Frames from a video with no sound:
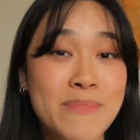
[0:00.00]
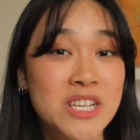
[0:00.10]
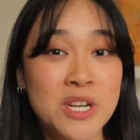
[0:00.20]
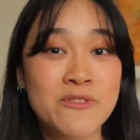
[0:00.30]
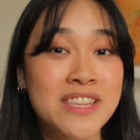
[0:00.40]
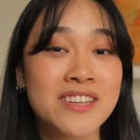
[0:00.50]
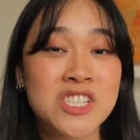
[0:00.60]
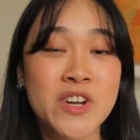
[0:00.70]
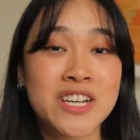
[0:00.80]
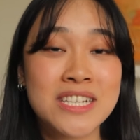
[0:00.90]
Make sure to read the
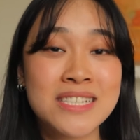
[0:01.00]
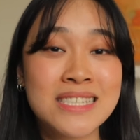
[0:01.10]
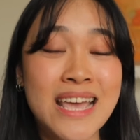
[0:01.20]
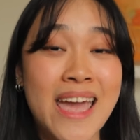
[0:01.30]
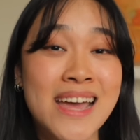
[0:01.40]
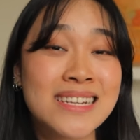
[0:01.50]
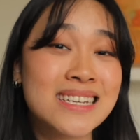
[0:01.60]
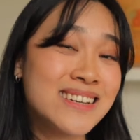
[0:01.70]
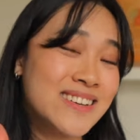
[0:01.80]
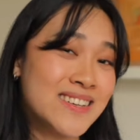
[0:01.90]
instructions, and
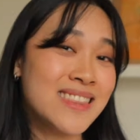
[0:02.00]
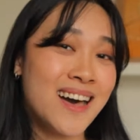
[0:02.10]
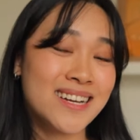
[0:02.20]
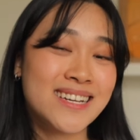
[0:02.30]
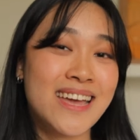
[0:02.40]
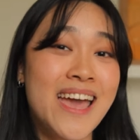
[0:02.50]
good luck.